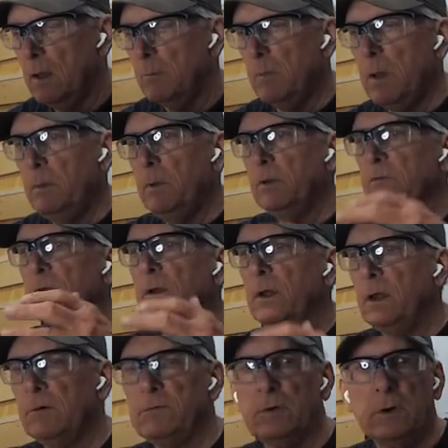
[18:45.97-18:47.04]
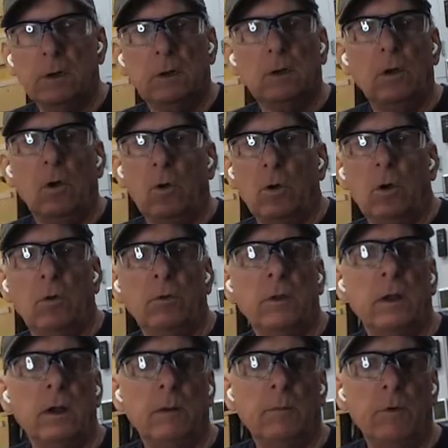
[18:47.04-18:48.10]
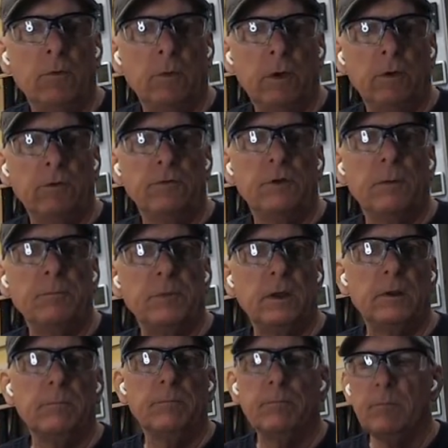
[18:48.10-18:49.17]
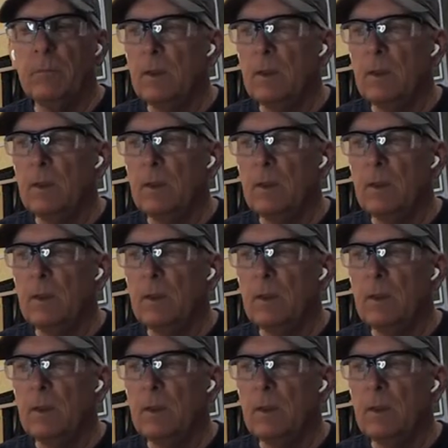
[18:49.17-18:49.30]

Maybe it's an intricate logo that I'm doing or something.